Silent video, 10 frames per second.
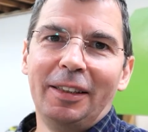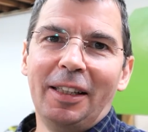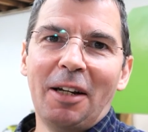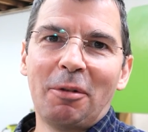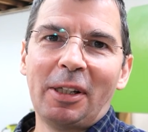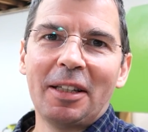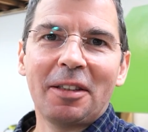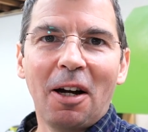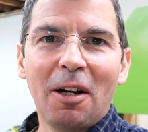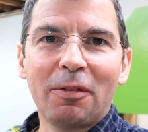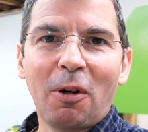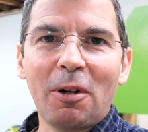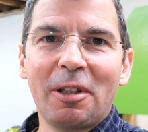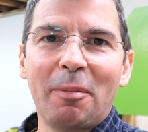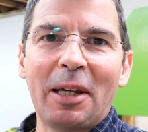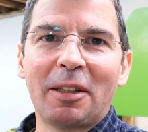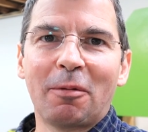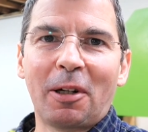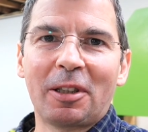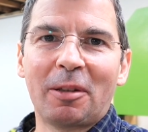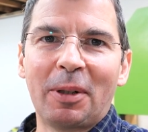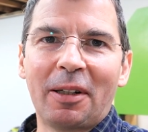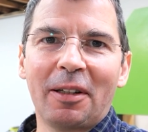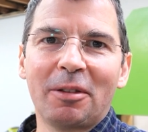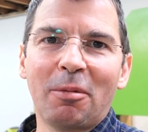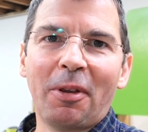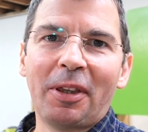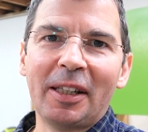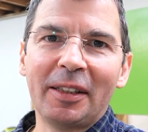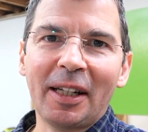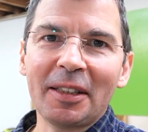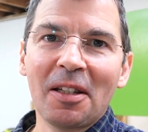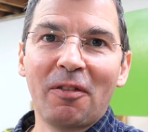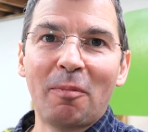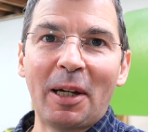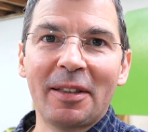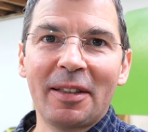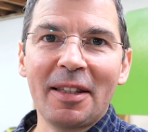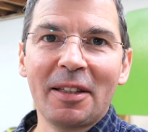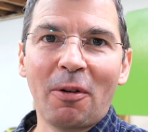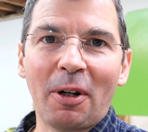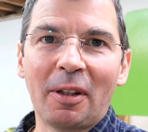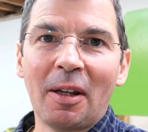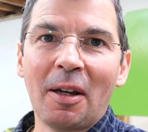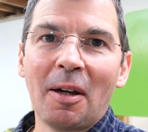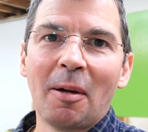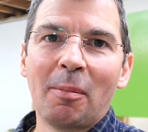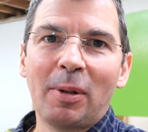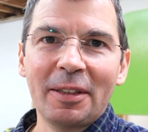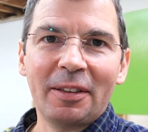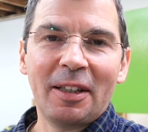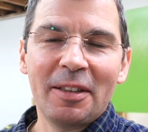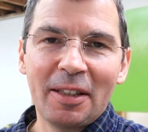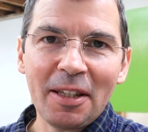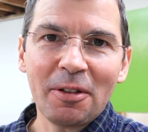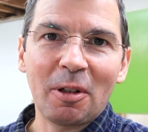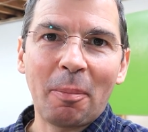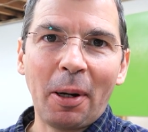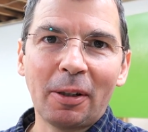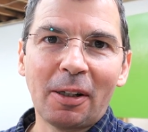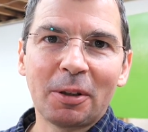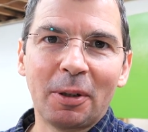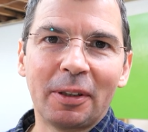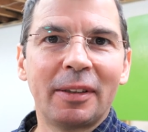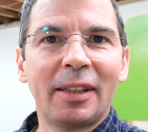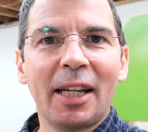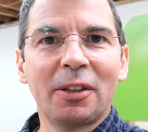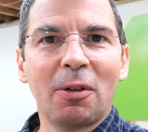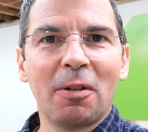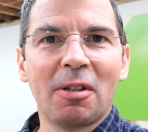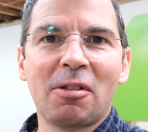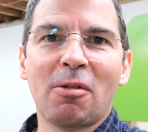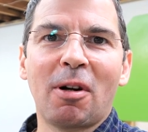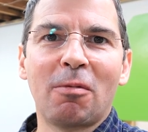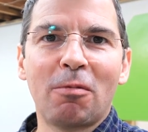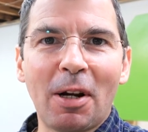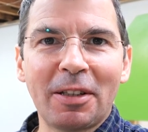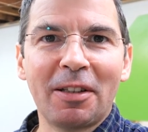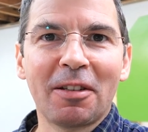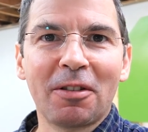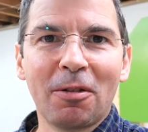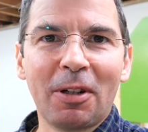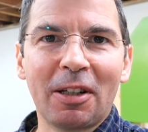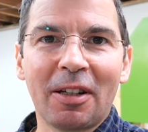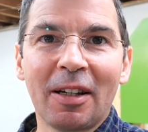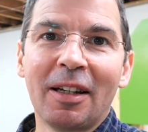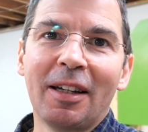And then I realized, of course it makes it worse, because with the inductance of my sense coil, plus the condenser in parallel to it, that turns into a resonant circuit.